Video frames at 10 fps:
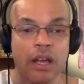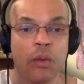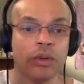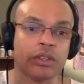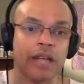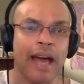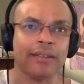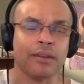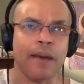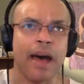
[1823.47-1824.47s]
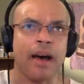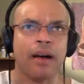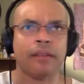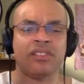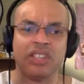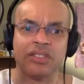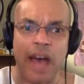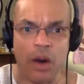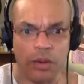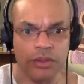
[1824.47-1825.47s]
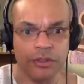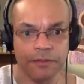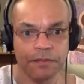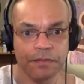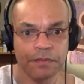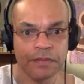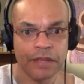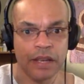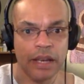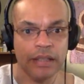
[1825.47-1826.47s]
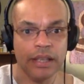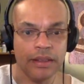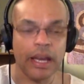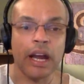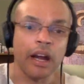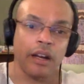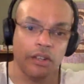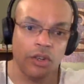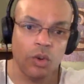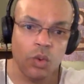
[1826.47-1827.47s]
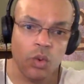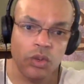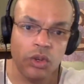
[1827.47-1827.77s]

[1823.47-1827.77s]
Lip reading: which lasts about 6 hours. And then there you